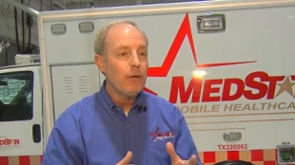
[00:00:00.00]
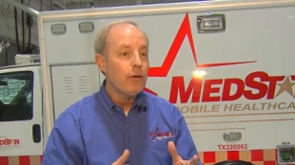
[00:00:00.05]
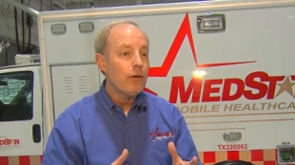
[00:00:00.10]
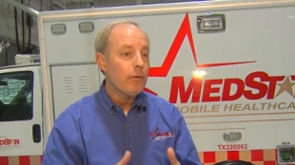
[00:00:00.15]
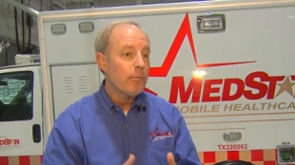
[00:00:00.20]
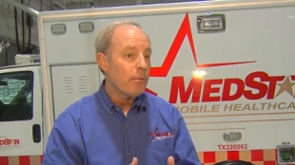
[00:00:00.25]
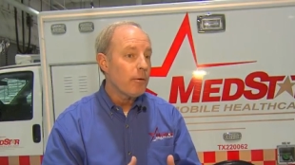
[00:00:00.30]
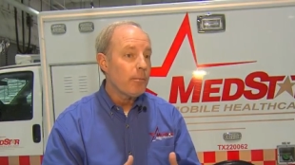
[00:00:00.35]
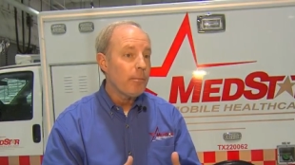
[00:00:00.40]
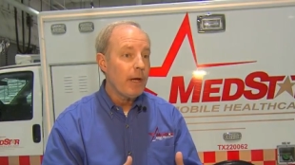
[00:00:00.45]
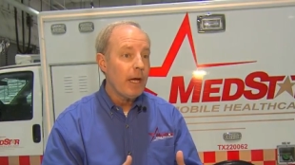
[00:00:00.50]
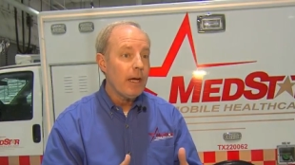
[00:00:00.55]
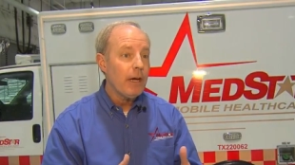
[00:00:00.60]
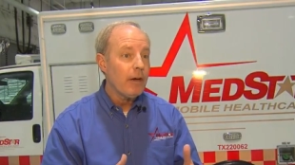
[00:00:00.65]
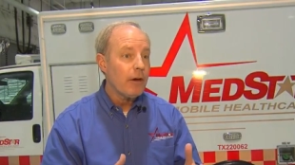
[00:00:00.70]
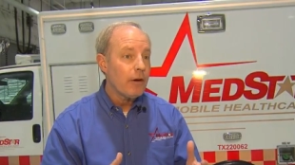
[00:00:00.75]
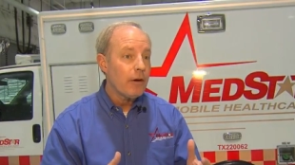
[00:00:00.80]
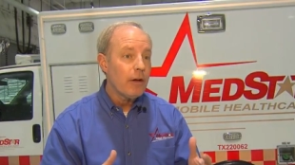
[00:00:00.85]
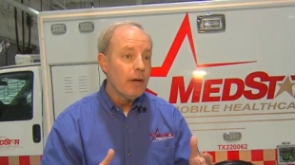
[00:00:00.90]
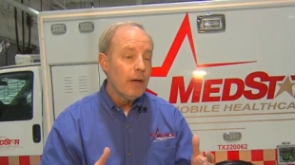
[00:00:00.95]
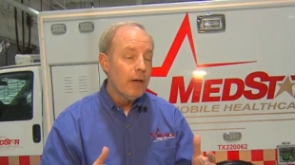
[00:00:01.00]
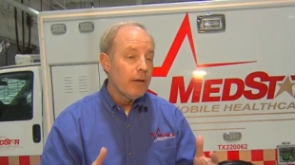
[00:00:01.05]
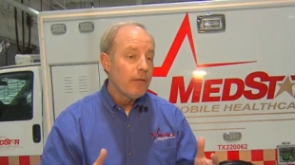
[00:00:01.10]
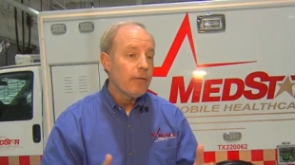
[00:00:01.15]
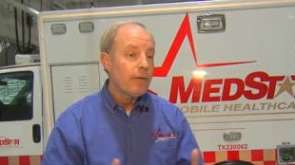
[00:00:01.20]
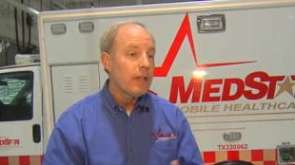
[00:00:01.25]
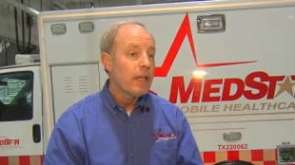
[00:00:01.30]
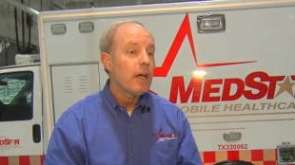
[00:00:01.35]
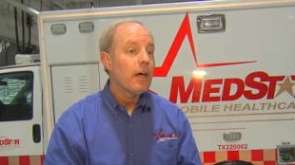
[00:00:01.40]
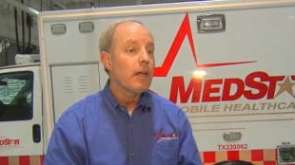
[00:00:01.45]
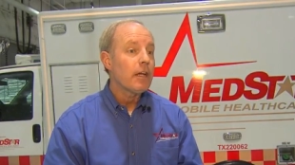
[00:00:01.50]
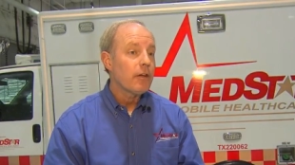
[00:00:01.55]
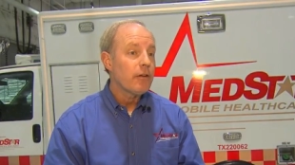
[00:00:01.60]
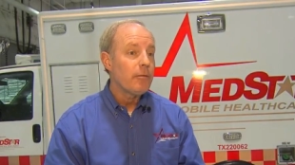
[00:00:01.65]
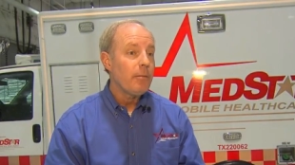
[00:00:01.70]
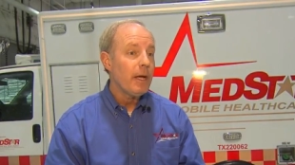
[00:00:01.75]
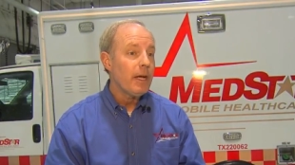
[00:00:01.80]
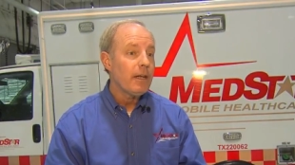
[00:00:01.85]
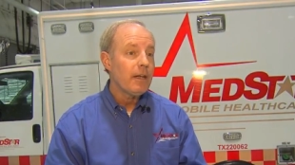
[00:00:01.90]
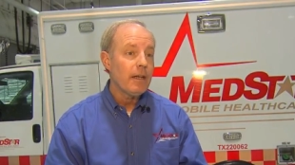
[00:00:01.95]
you can prepare for the
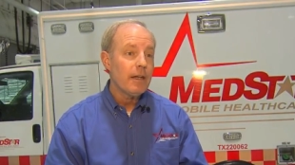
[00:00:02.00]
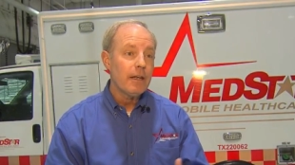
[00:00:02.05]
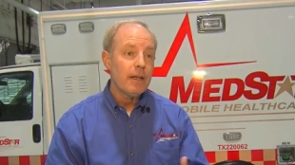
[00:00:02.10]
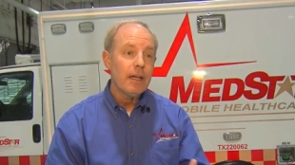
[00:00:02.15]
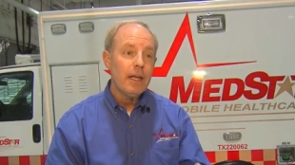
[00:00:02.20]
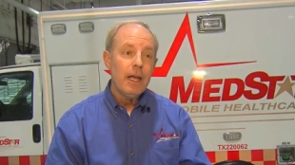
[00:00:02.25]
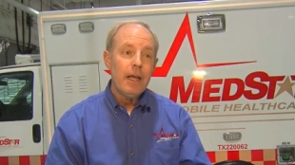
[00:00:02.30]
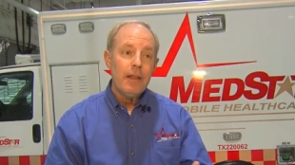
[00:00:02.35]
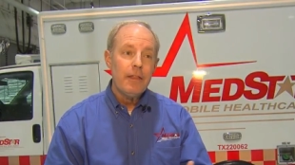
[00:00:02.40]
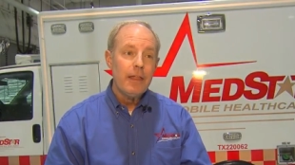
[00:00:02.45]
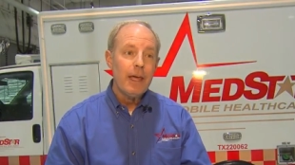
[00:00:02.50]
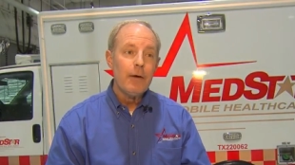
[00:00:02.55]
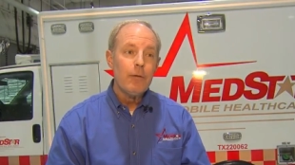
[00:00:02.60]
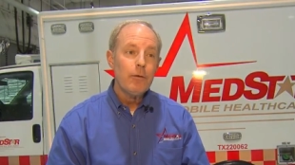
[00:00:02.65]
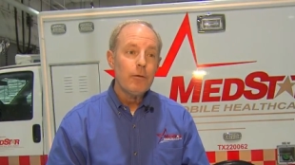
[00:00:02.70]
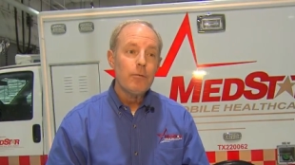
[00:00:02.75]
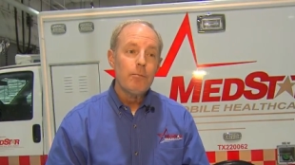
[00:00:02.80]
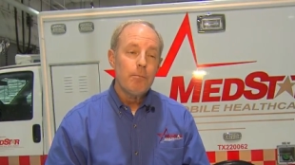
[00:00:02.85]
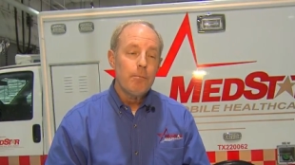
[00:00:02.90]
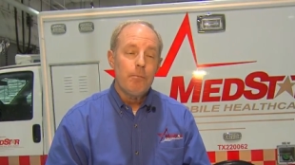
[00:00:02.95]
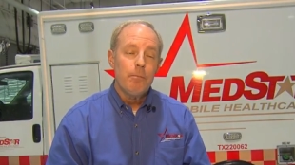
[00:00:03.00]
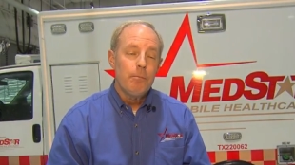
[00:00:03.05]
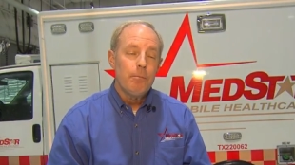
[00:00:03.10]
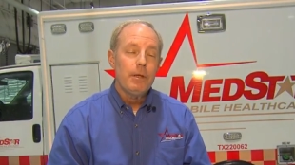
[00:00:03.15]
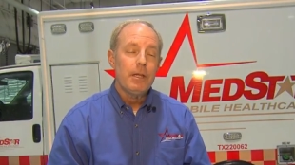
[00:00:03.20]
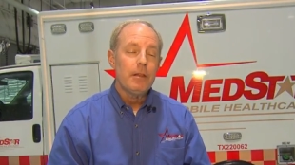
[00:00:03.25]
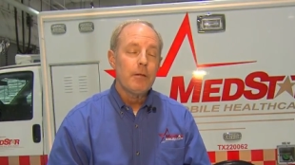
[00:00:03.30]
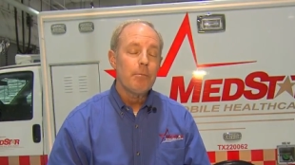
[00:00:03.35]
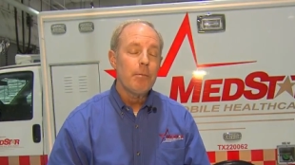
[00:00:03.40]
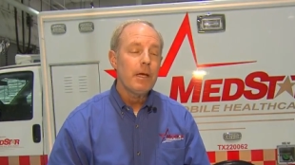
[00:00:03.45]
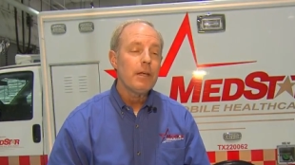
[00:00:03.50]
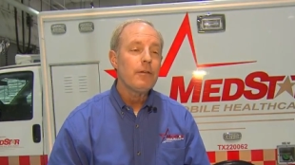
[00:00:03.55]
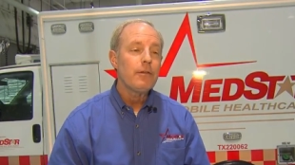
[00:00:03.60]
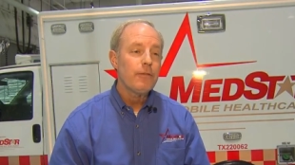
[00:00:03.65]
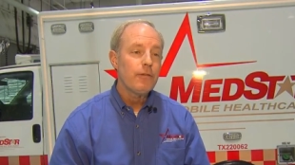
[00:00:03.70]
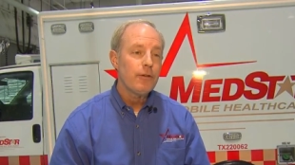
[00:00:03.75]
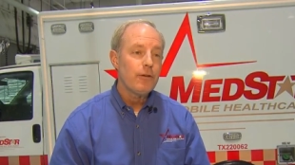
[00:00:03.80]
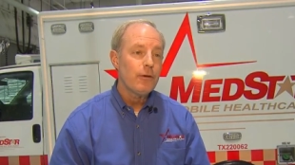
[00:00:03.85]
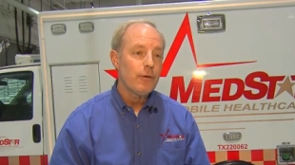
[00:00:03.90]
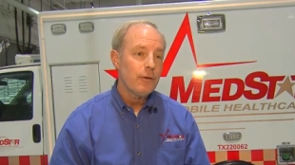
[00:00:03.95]
unexpected, that will be the best
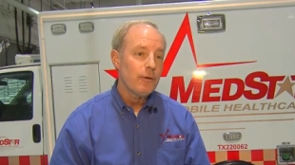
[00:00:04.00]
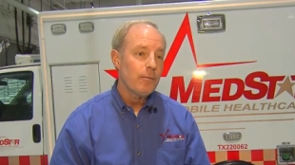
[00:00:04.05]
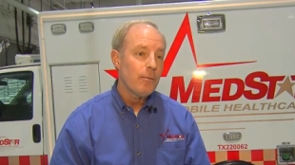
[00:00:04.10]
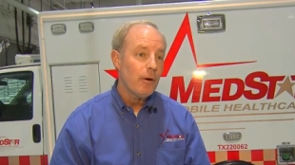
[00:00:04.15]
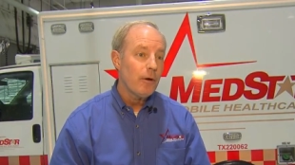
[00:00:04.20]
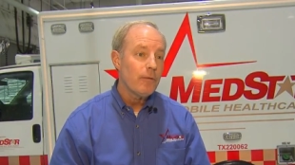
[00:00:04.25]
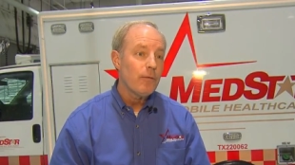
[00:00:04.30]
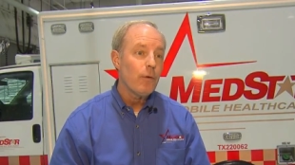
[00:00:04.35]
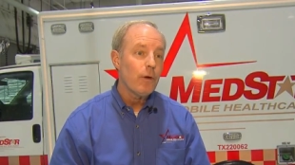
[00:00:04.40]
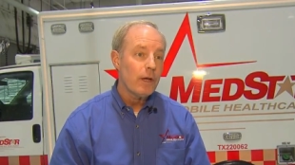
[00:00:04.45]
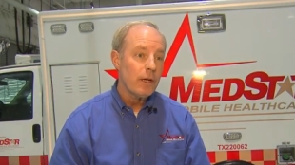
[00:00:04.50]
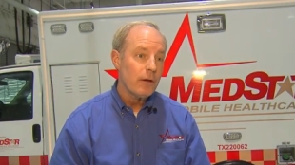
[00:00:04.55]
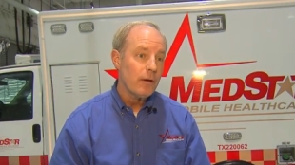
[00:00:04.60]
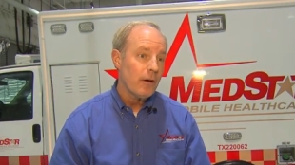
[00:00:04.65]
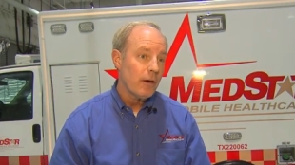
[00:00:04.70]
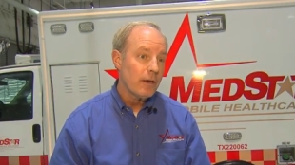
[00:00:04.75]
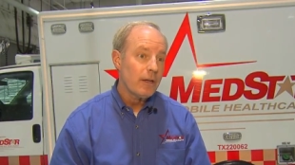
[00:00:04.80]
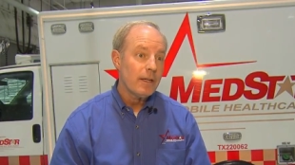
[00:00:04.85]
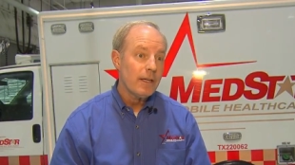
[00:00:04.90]
for you to avoid a, a